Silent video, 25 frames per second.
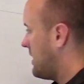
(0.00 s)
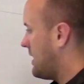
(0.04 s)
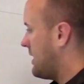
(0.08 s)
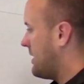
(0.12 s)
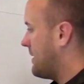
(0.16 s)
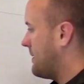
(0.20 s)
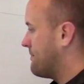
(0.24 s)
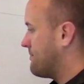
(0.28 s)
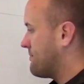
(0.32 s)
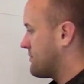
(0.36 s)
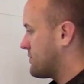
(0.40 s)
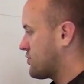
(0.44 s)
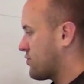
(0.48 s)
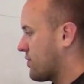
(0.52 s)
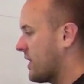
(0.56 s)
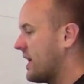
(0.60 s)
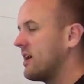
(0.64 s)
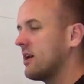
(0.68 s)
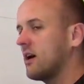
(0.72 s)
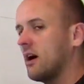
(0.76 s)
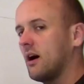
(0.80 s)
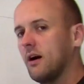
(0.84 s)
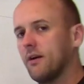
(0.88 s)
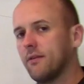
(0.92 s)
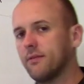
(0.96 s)
um,
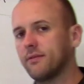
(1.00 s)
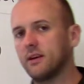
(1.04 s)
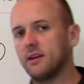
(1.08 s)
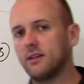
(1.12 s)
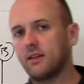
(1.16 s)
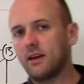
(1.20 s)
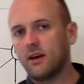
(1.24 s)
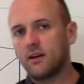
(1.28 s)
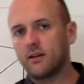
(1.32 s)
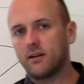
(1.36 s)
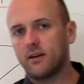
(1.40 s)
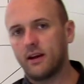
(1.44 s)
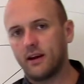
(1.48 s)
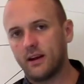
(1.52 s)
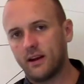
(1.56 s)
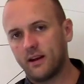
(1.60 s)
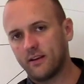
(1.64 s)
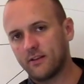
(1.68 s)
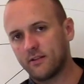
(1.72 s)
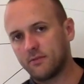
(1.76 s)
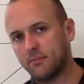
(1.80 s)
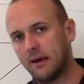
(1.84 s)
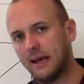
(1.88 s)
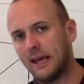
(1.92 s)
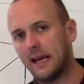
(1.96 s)
trade-off that the internet
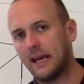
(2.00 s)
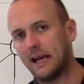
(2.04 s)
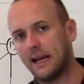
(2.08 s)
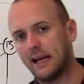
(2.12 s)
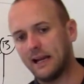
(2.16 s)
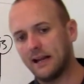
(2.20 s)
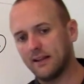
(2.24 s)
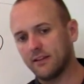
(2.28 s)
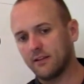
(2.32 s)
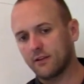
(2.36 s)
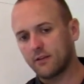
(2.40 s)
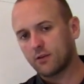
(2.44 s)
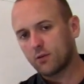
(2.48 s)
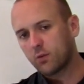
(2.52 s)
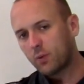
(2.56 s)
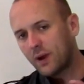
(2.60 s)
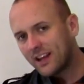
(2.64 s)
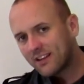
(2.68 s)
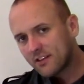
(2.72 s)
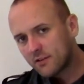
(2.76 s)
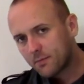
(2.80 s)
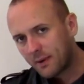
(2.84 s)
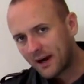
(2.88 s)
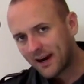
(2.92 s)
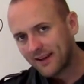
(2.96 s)
has made and the
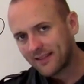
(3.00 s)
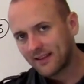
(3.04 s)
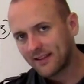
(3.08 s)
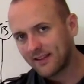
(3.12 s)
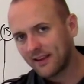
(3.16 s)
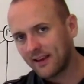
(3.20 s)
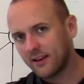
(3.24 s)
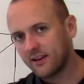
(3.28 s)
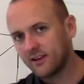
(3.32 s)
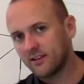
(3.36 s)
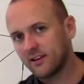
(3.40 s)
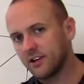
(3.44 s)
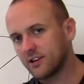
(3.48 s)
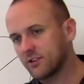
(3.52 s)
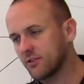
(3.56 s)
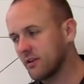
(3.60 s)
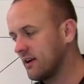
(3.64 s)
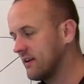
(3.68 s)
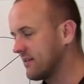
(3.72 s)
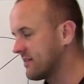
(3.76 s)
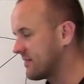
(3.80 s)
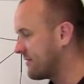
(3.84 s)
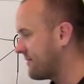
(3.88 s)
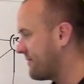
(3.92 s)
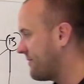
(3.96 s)
sweet spot that the internet
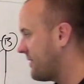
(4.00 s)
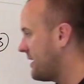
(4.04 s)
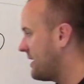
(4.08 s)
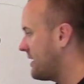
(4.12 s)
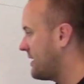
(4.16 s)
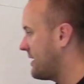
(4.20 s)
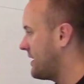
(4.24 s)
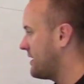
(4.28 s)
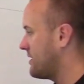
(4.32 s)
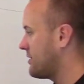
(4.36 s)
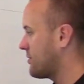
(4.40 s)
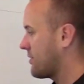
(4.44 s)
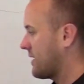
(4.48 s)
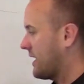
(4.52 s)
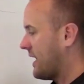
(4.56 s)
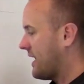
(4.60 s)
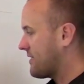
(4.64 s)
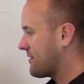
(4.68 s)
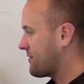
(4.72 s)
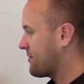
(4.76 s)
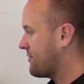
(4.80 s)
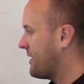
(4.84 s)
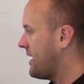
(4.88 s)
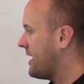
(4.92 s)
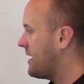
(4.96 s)
tries to find or
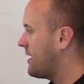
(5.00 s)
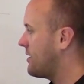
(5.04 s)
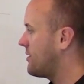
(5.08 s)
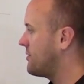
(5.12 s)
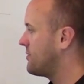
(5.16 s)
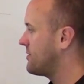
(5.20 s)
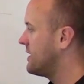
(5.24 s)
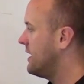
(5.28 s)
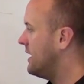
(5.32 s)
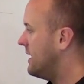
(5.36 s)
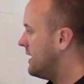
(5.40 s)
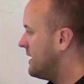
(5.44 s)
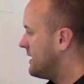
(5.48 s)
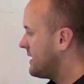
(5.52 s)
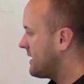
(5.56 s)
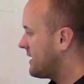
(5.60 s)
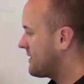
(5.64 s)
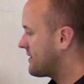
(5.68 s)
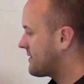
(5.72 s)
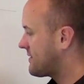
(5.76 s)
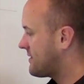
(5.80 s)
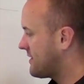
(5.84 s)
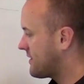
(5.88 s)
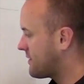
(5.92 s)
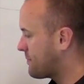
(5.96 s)
has found
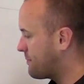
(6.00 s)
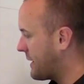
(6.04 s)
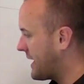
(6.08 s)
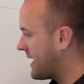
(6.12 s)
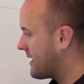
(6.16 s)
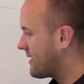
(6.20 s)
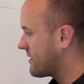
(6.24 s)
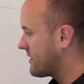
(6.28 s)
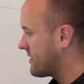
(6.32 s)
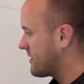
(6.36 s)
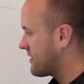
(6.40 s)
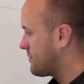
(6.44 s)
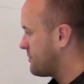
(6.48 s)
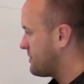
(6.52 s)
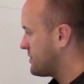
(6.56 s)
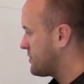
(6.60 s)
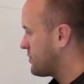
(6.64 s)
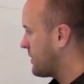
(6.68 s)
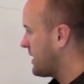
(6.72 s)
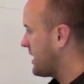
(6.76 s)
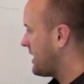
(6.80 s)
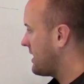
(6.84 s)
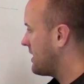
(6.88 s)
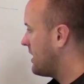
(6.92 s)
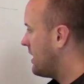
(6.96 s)
is this balance
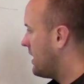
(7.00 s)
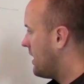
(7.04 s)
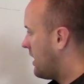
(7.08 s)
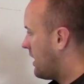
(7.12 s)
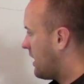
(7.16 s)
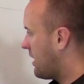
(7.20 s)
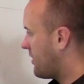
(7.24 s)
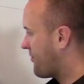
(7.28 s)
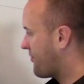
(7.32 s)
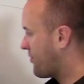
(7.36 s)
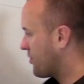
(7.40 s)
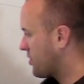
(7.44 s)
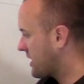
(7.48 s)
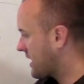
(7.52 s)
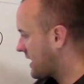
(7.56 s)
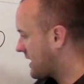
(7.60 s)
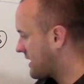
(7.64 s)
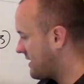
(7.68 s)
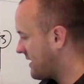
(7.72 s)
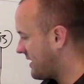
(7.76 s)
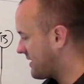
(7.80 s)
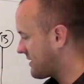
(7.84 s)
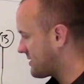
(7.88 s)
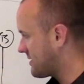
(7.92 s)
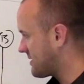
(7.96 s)
between a fully
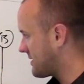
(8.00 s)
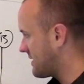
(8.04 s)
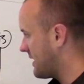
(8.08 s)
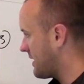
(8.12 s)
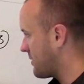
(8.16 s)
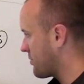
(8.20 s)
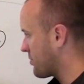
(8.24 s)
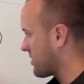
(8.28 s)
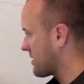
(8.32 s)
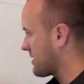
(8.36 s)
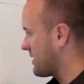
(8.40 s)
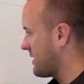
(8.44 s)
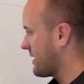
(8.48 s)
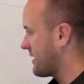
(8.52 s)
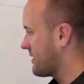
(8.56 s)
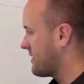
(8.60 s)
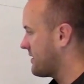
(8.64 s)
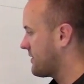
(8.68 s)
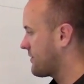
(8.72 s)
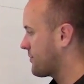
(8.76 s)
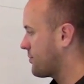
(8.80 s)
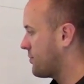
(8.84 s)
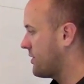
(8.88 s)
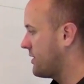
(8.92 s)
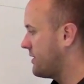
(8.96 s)
connected network like
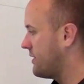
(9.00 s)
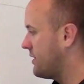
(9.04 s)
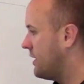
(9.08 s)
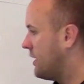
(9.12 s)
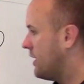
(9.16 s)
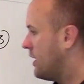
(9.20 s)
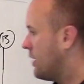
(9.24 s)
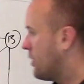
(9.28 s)
this one,